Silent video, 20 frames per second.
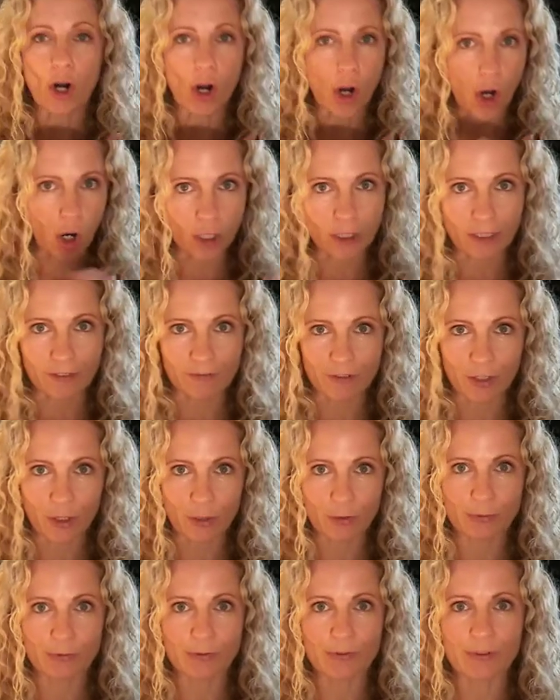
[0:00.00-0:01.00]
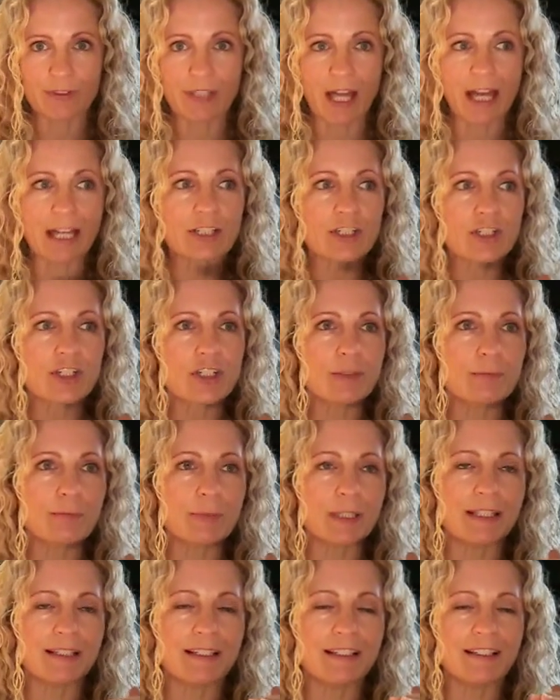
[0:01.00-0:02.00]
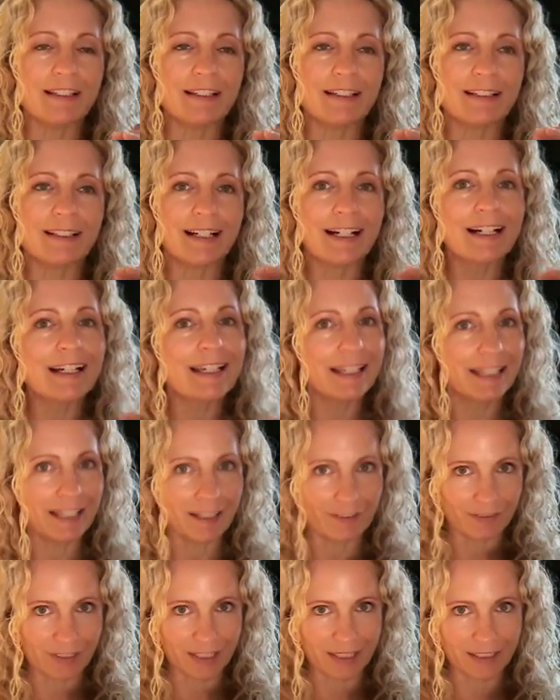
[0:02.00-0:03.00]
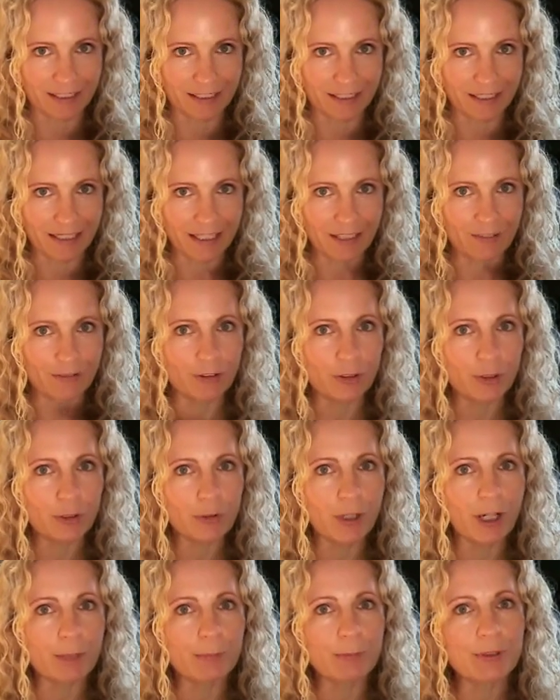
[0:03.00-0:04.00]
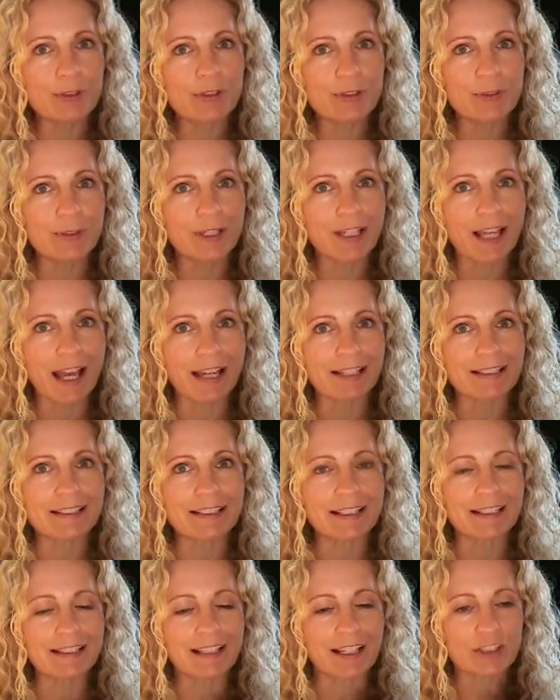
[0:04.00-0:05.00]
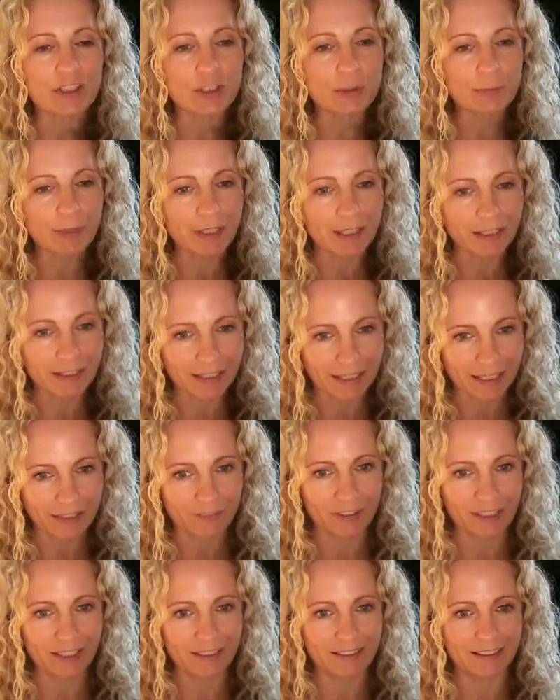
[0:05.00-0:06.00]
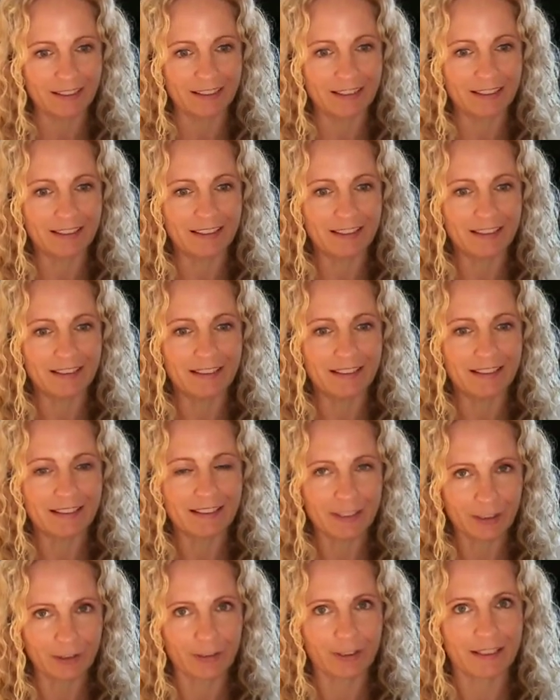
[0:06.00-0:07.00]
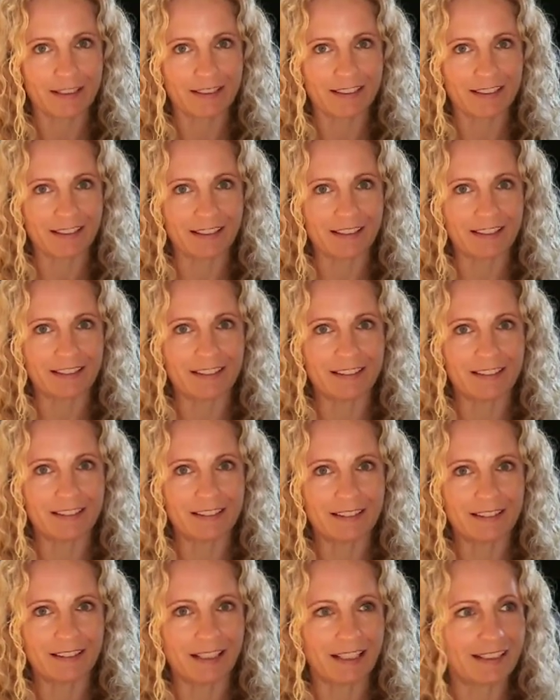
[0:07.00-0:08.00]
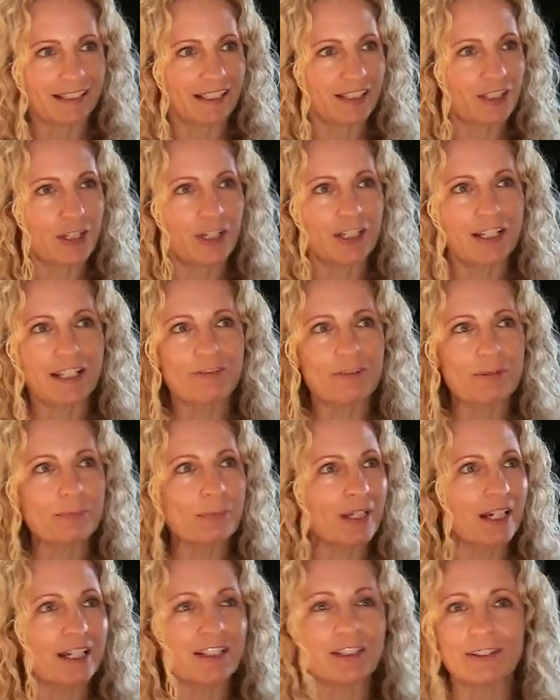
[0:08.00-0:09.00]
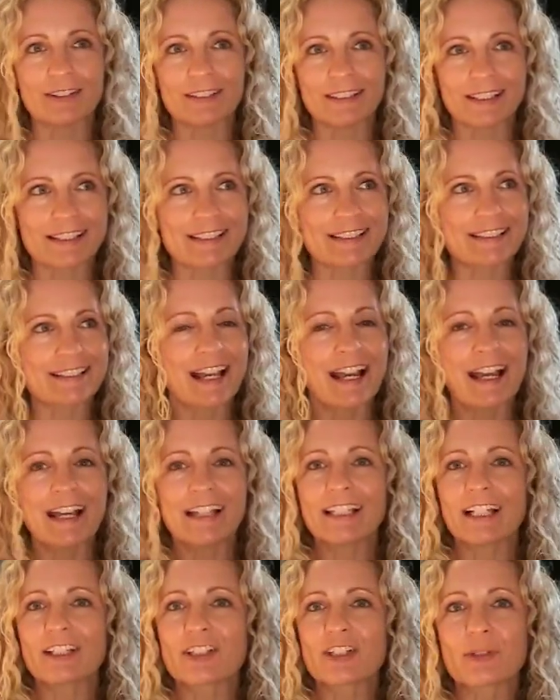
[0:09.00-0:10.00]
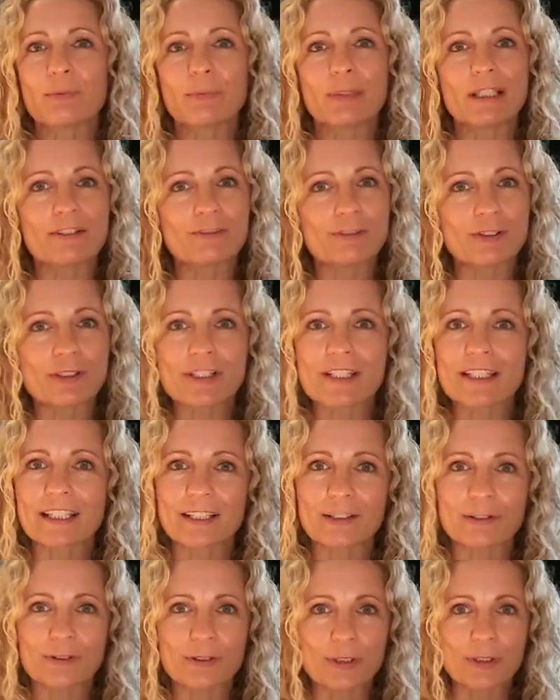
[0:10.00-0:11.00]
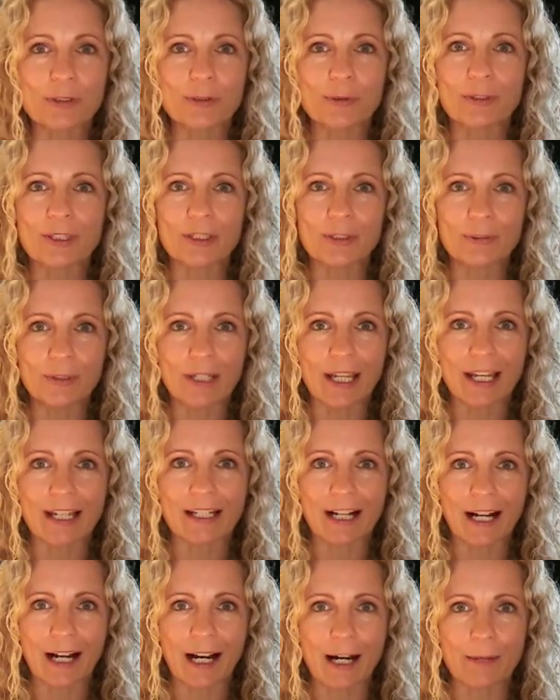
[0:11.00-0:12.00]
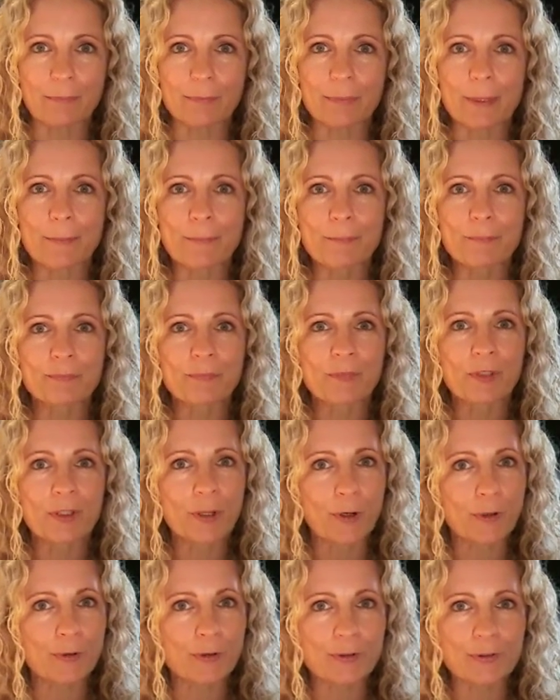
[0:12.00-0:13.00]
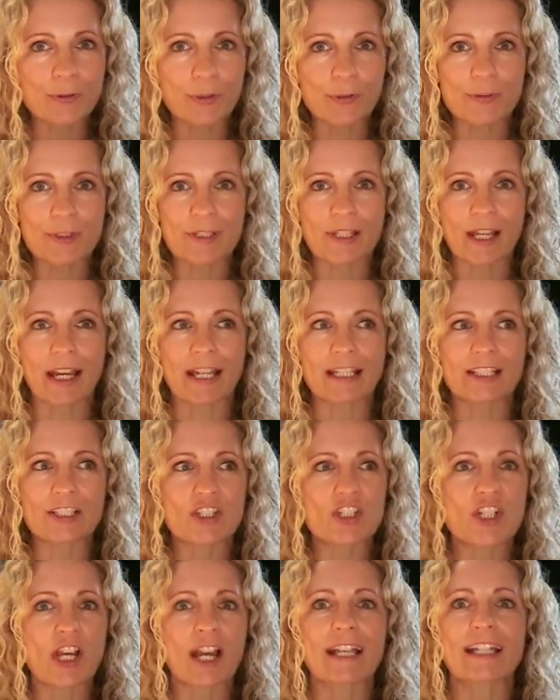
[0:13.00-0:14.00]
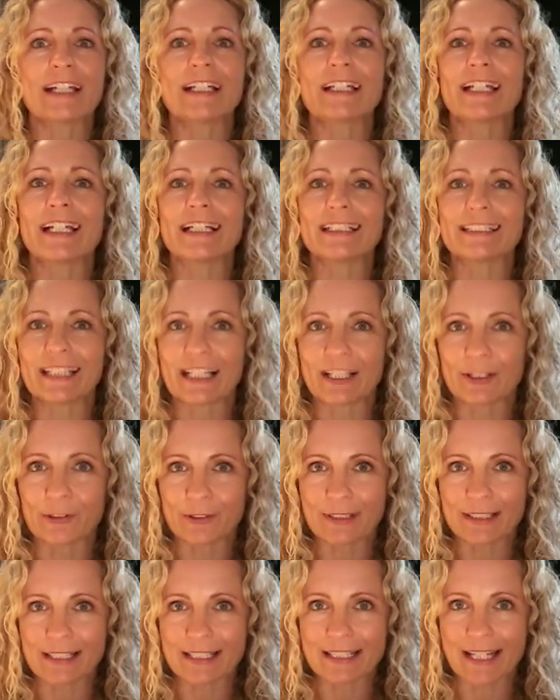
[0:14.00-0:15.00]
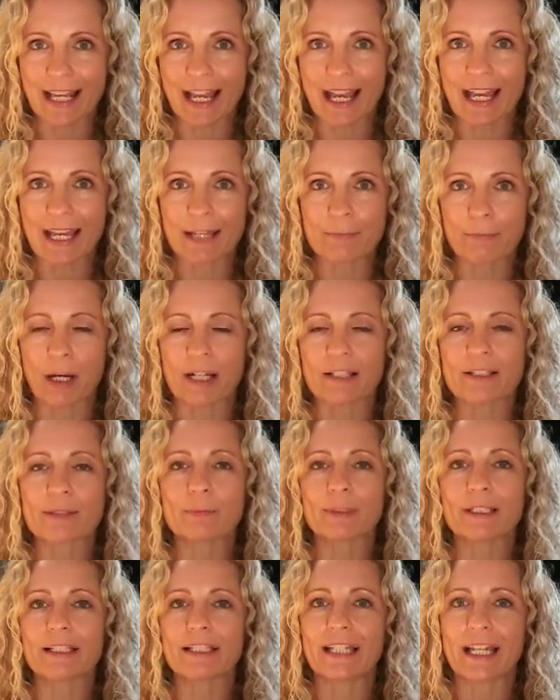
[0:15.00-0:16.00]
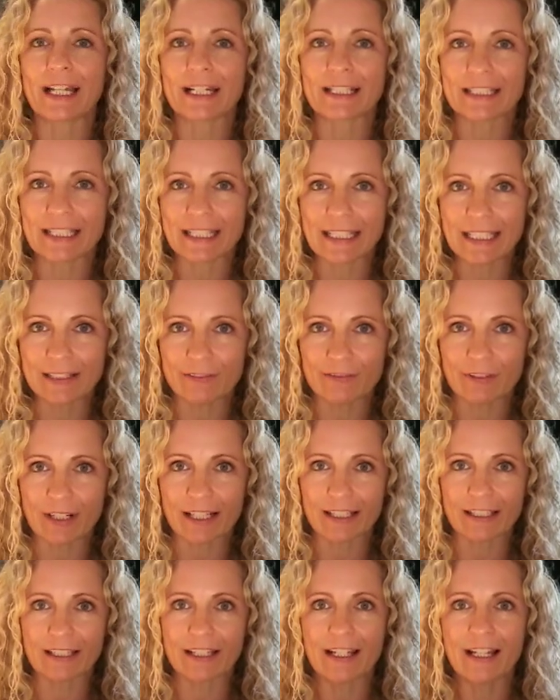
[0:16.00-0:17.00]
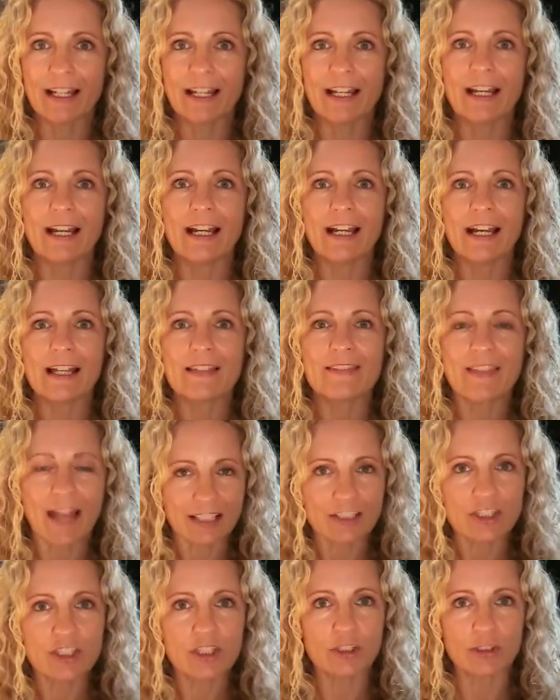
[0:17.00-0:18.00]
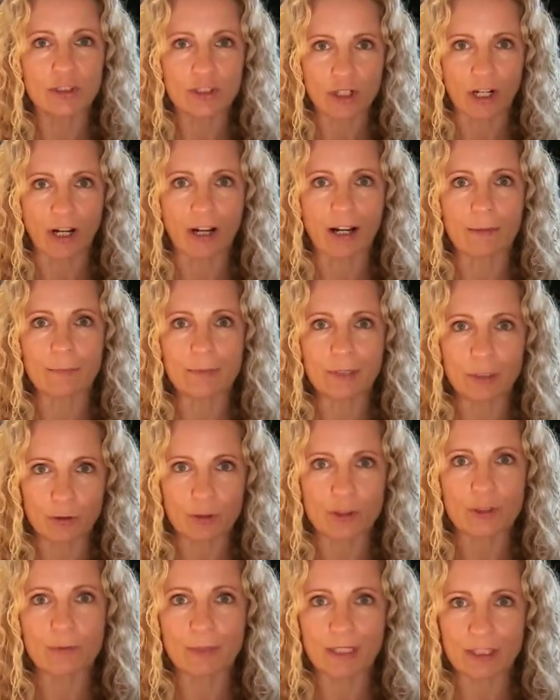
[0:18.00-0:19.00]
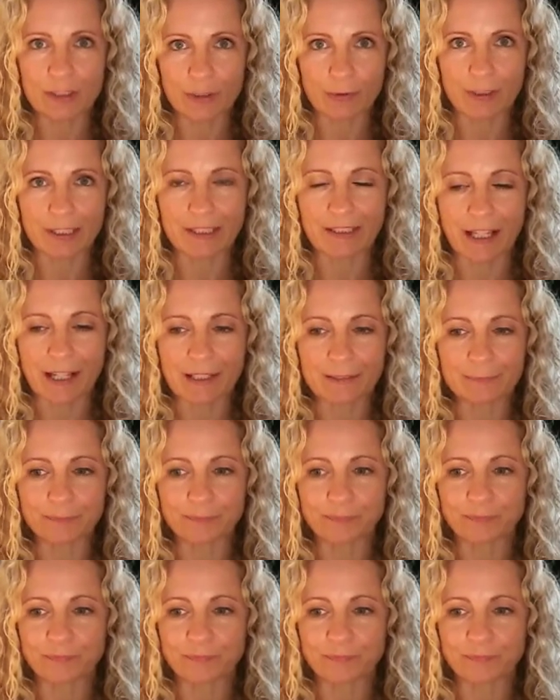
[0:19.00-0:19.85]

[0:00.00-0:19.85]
all of those. That should be a given. If you are pursuing acting, that should be a given. Seriously. Like, that shouldn't even be on your list. That should be the first thing you do when you get up, go through those sites, check it again later in the day, possibly again in the evening. That's your job. You should be doing that.